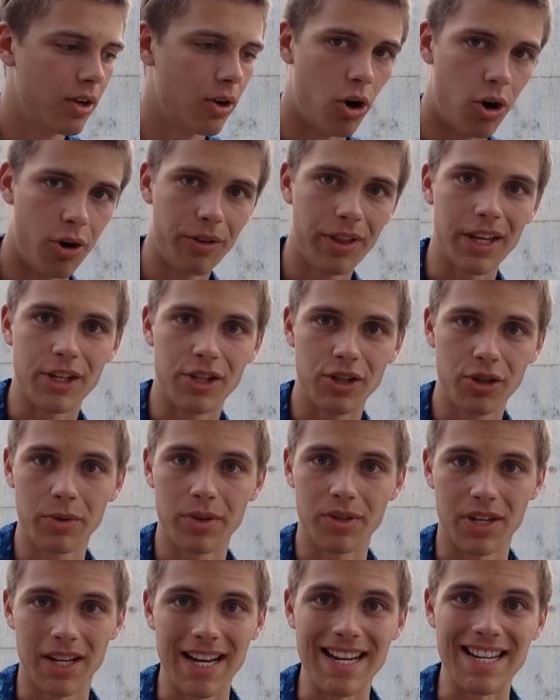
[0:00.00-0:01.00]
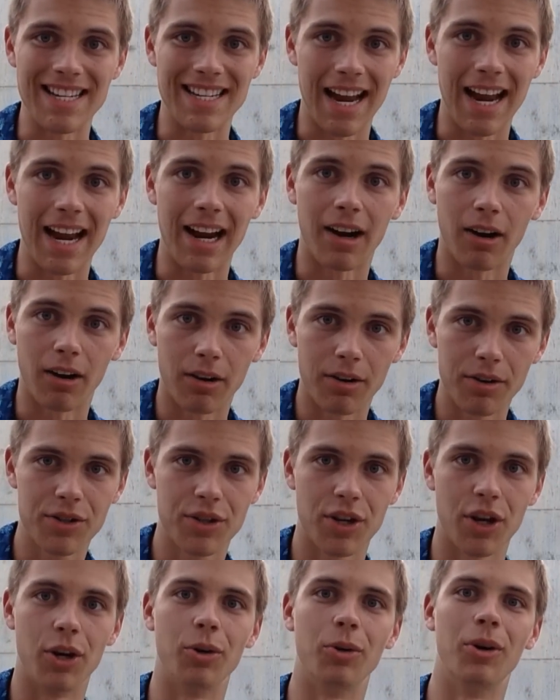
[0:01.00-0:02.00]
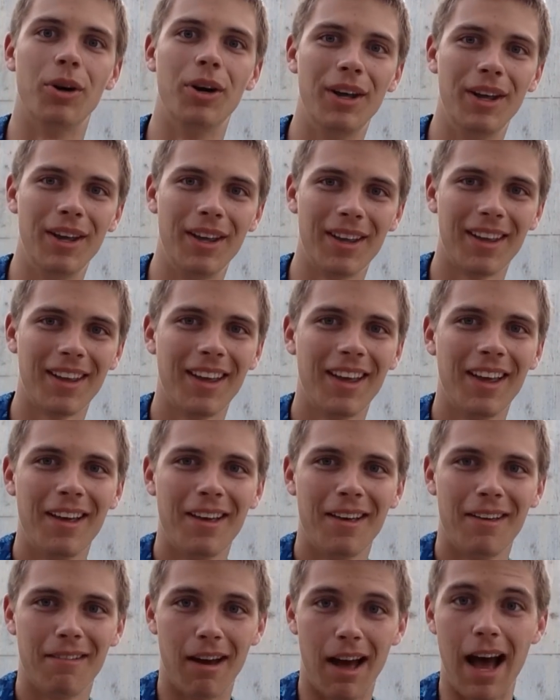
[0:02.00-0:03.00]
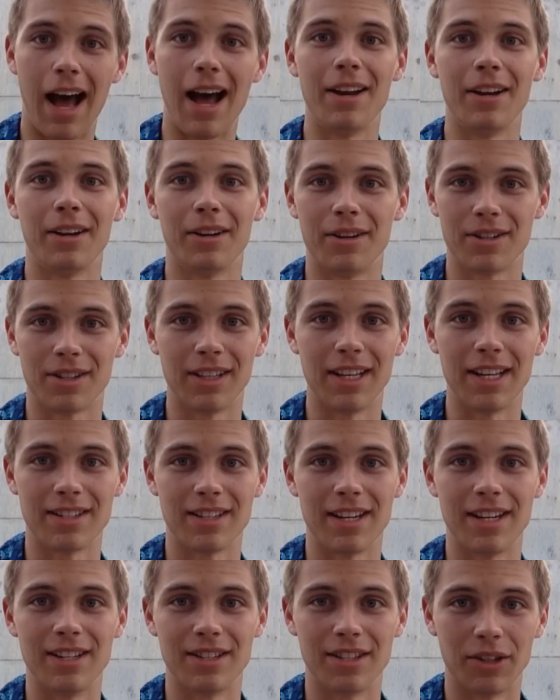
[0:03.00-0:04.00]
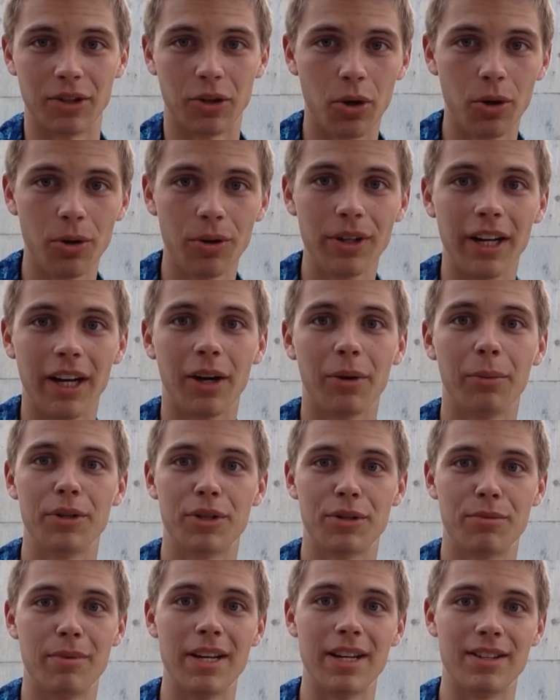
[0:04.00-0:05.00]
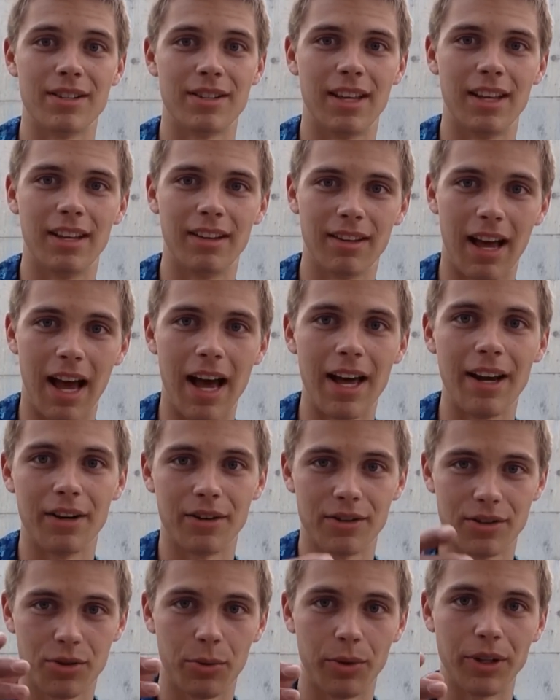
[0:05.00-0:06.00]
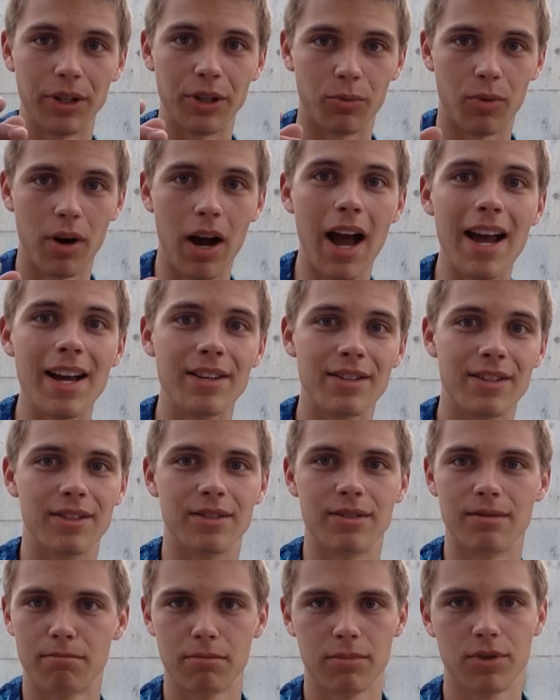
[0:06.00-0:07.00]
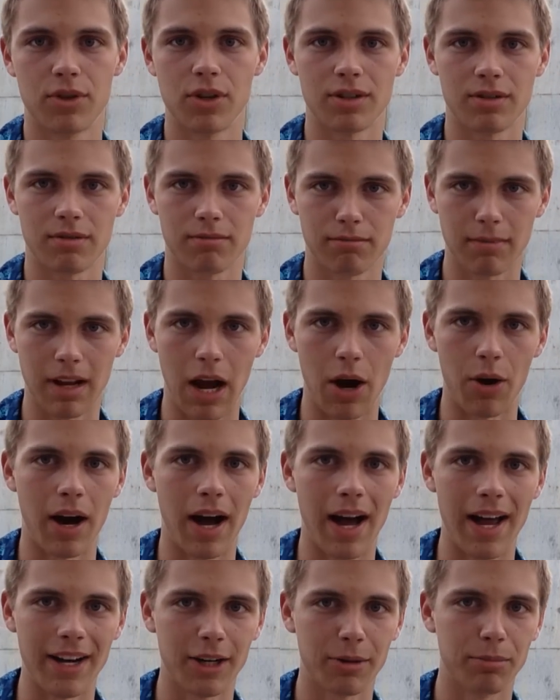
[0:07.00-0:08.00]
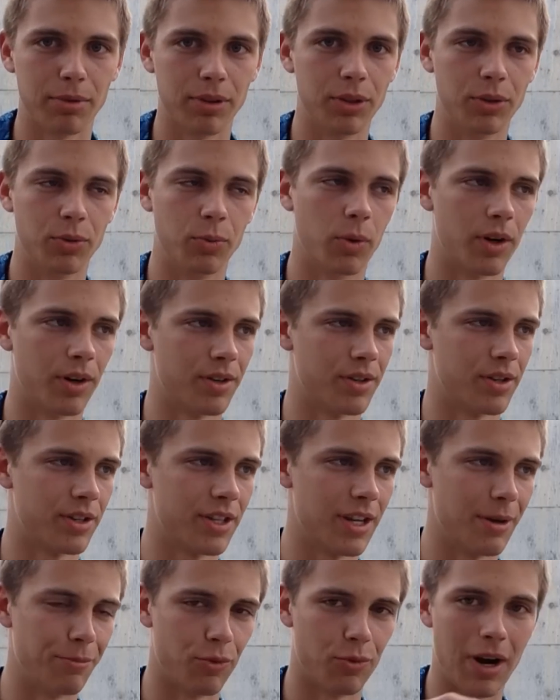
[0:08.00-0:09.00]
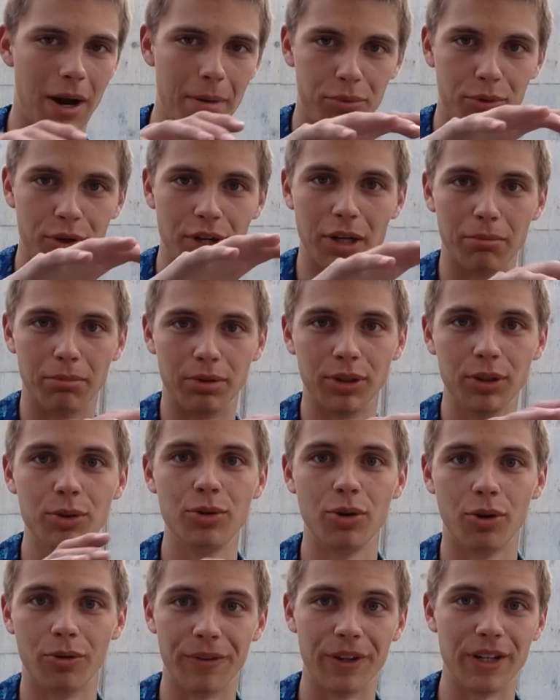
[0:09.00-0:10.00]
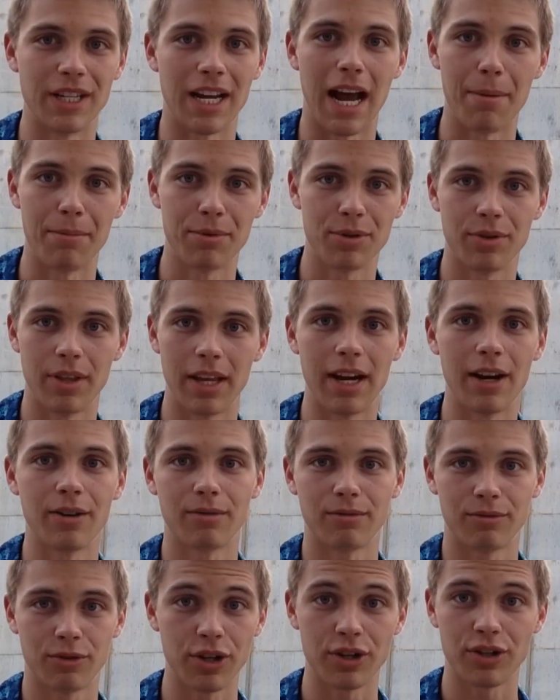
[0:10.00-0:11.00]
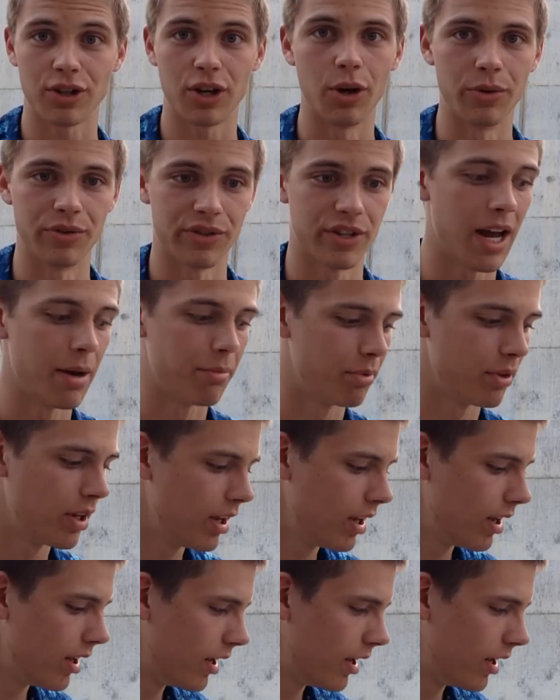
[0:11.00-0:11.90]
All they do is heat air. So, hot air is less dense than cold air, which means that the hot air is going to rise. It's just how a hot air balloon works, except we're not putting a balloon over the top, so the air just goes up.